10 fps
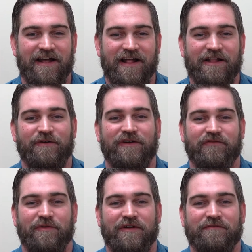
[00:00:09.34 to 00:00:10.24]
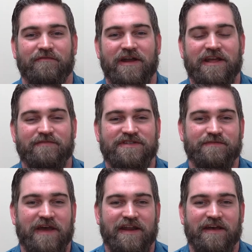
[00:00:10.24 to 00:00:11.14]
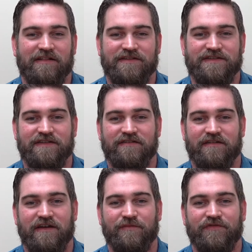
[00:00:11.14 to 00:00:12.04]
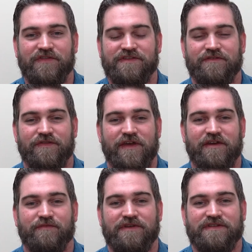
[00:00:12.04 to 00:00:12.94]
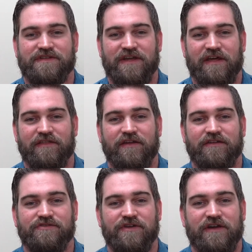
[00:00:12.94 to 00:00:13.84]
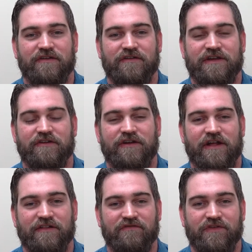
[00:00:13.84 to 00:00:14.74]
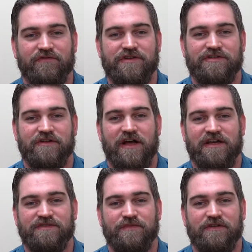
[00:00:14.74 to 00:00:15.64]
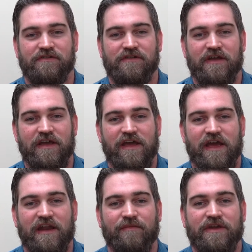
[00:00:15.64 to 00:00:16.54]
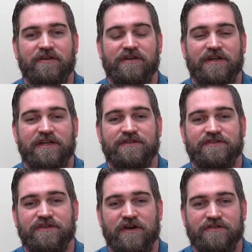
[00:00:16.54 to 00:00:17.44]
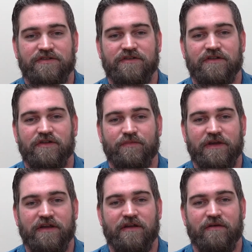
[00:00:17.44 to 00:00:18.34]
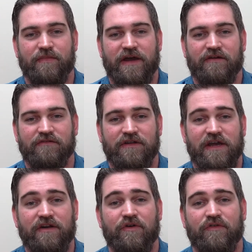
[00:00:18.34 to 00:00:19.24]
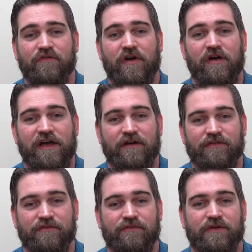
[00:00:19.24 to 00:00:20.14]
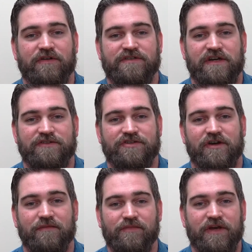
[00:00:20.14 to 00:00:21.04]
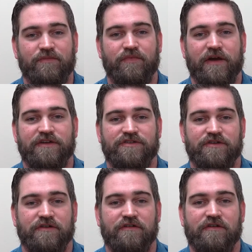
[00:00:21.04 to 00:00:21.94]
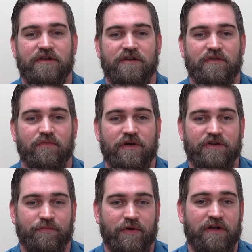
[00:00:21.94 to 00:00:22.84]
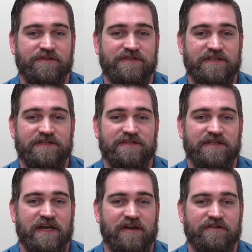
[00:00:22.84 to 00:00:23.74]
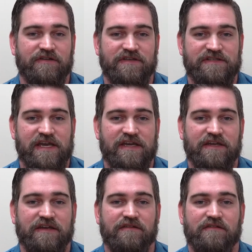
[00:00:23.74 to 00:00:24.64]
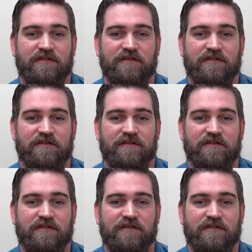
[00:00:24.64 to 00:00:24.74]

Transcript: Hello everyone, my name is Matt Hellickson. I'm a physical therapist and athletic trainer here at Ellenville Regional Hospital, and I'm here today to talk to you a little bit about kind of overall health. We're going to touch on blood pressure, what your pulse is and how you can take it,